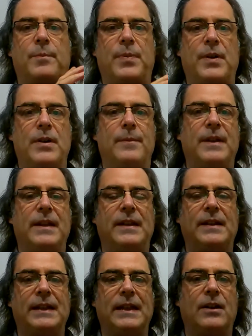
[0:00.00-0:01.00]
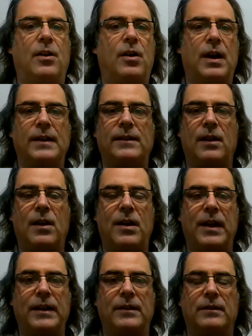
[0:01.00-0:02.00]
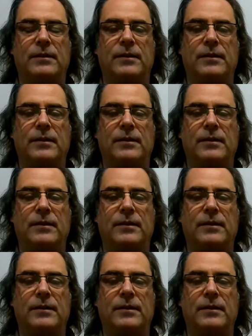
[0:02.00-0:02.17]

permanently online.